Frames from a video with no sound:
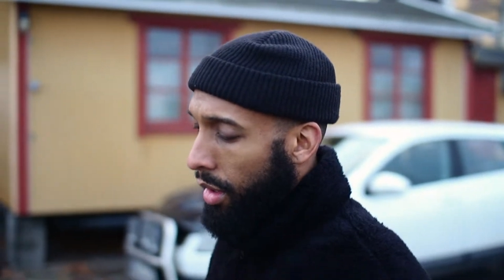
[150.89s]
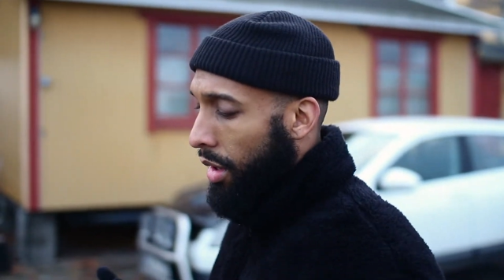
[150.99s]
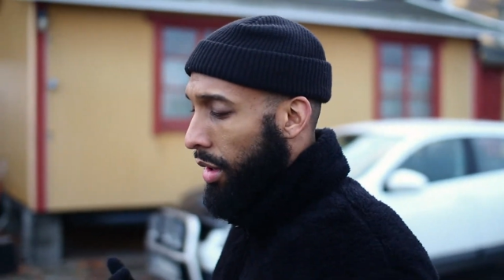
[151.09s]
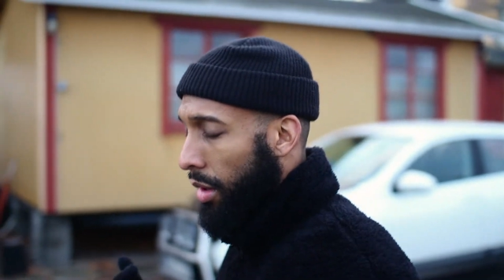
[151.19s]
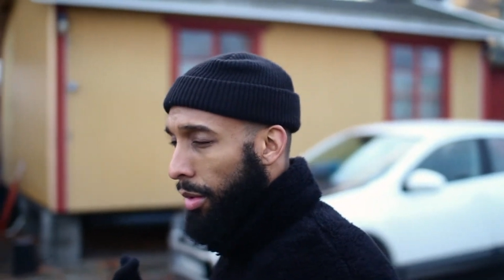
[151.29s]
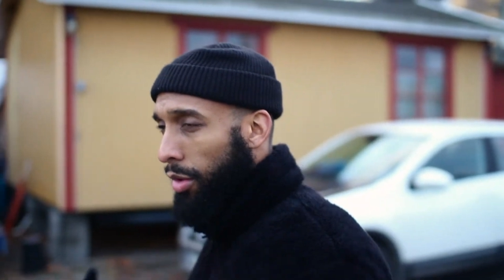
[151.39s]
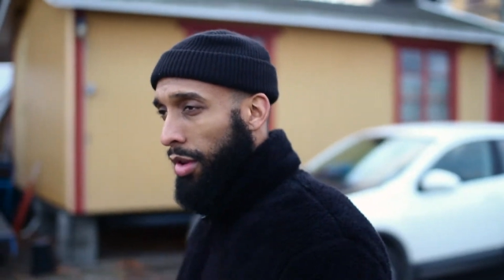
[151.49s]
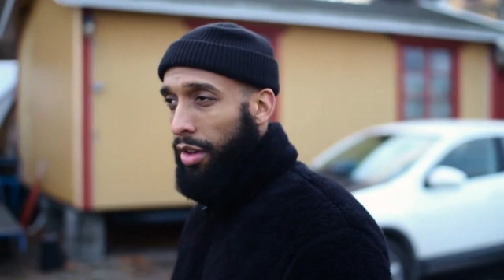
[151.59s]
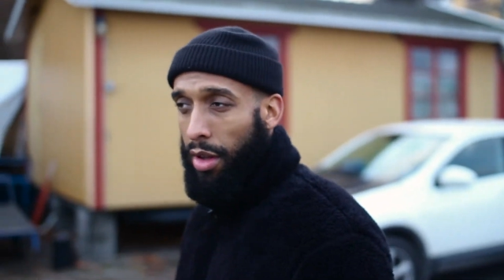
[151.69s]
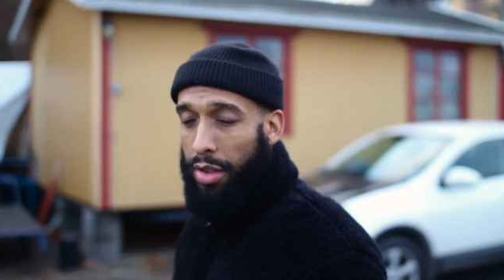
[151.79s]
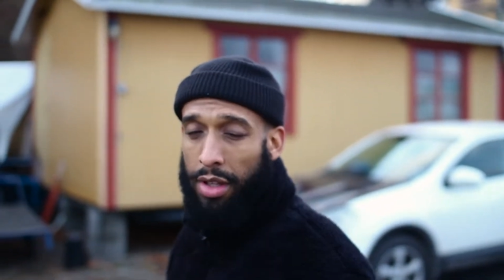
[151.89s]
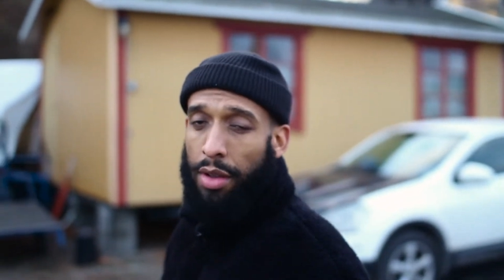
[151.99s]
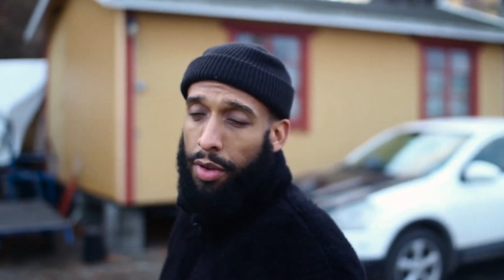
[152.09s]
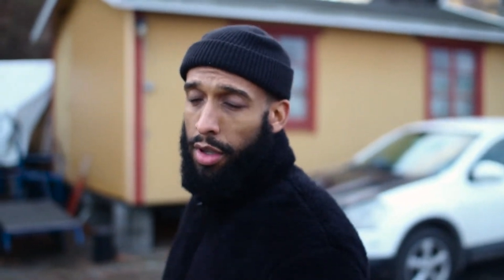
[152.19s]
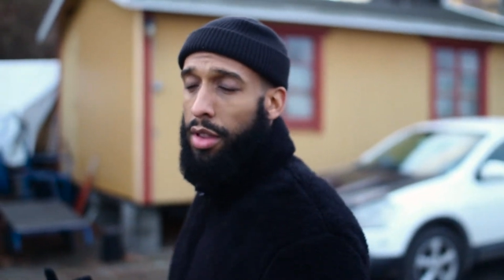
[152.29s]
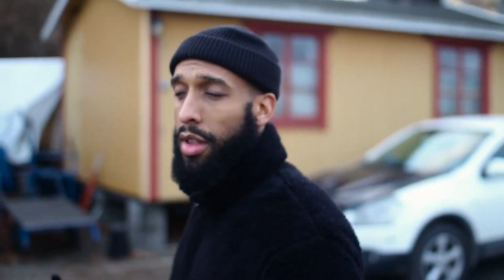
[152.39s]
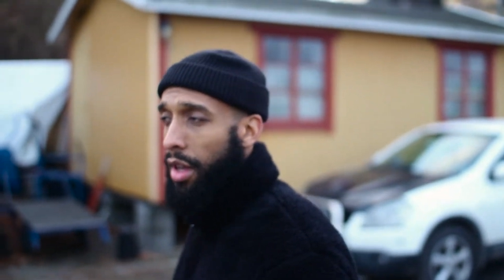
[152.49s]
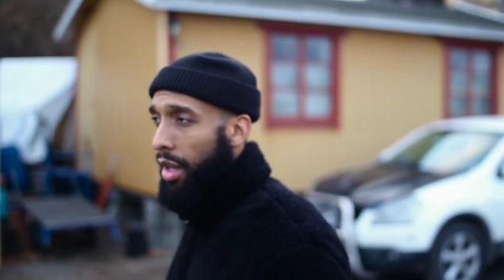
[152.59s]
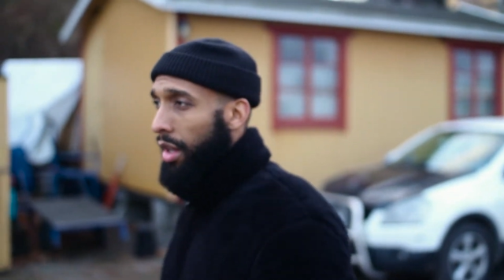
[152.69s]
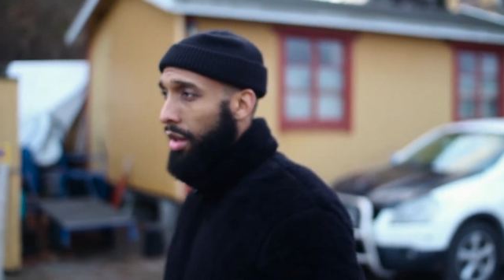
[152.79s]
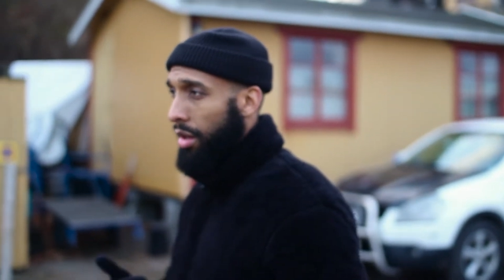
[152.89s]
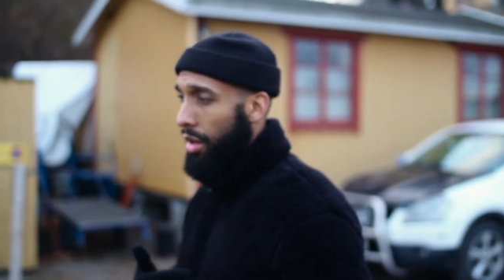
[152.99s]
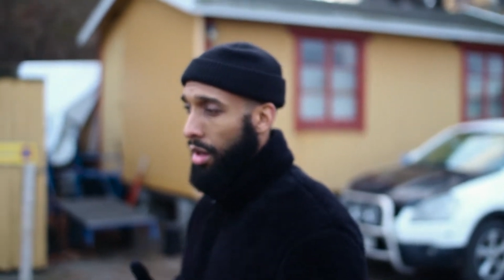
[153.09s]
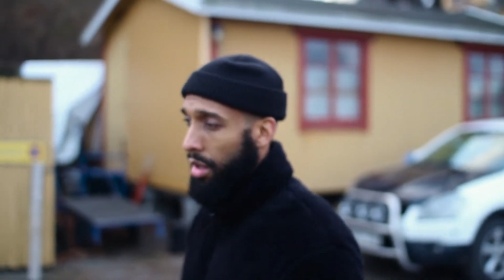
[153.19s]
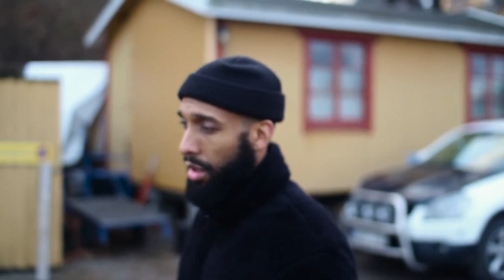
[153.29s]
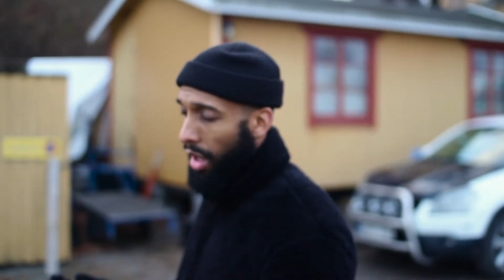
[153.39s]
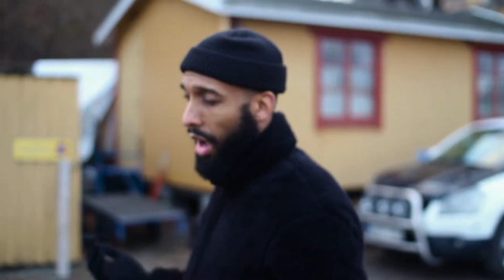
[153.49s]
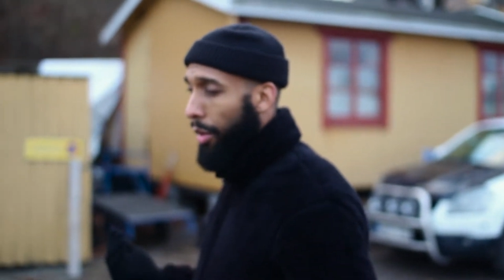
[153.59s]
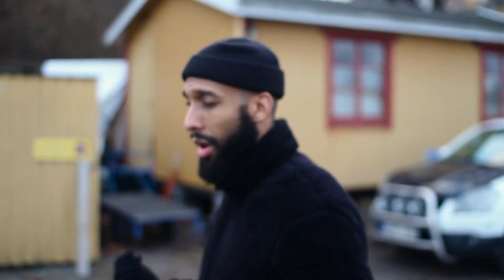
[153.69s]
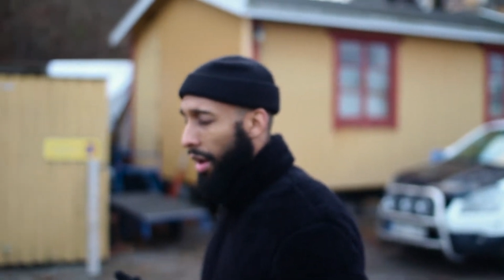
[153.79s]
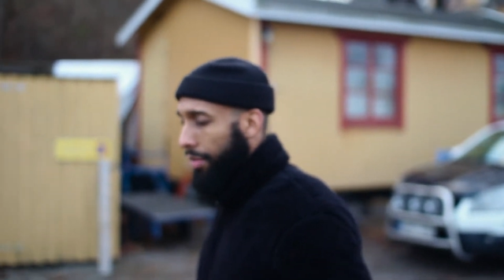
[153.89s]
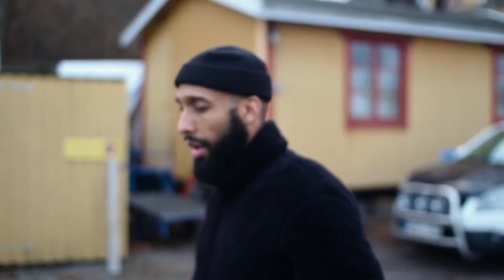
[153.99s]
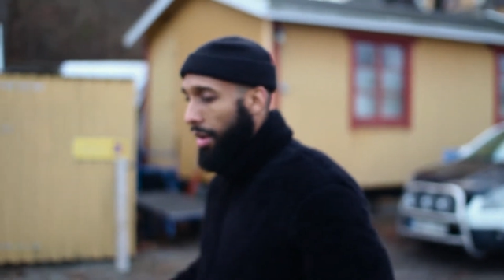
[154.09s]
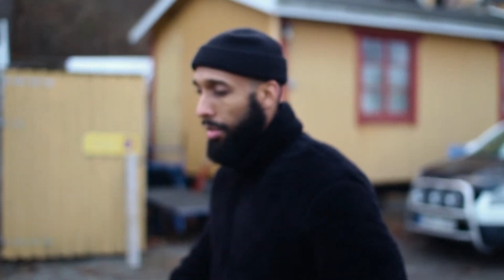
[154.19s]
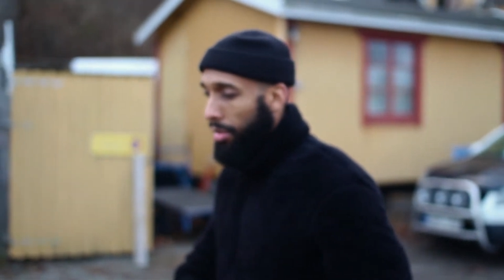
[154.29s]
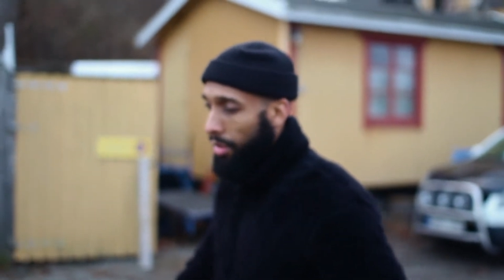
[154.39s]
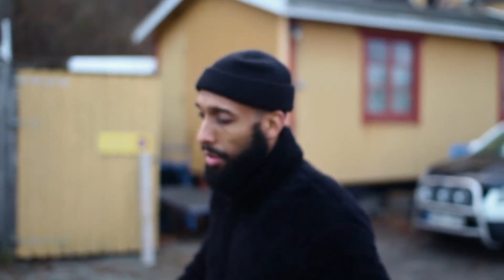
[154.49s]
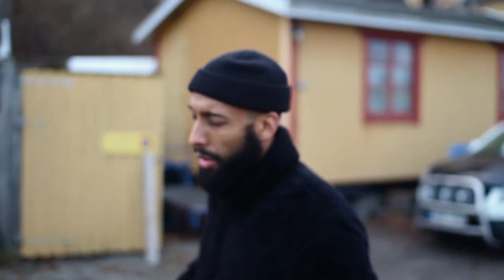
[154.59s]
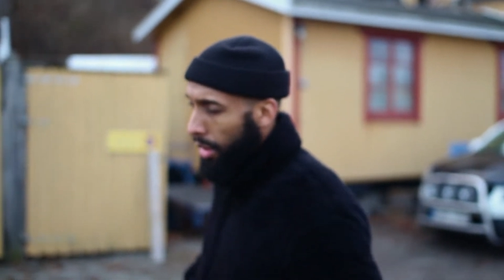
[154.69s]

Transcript: the most significant year in our lifetimes,